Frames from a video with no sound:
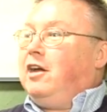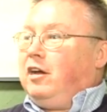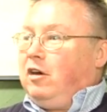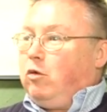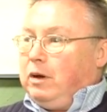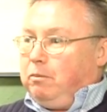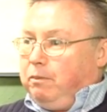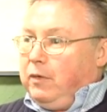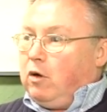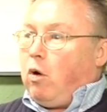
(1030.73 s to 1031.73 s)
When
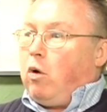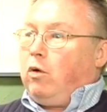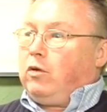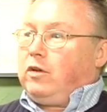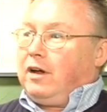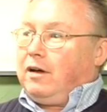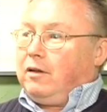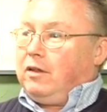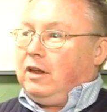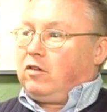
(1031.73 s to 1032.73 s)
old
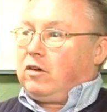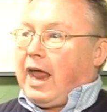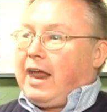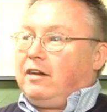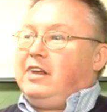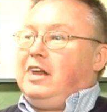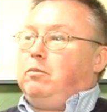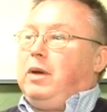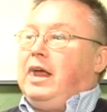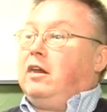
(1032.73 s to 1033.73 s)
these antique
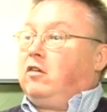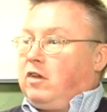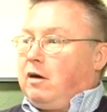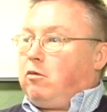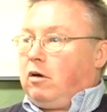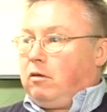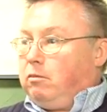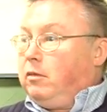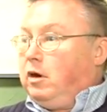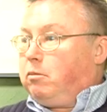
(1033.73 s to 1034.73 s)
pins that were
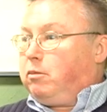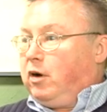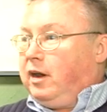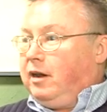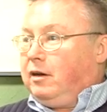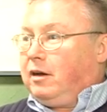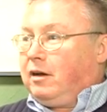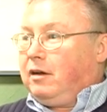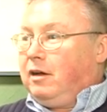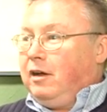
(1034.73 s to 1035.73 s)
pretty
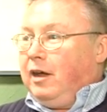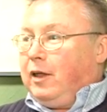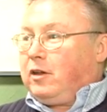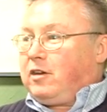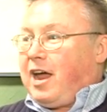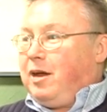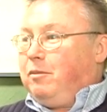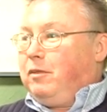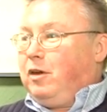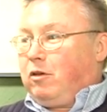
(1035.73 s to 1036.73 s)
at the time,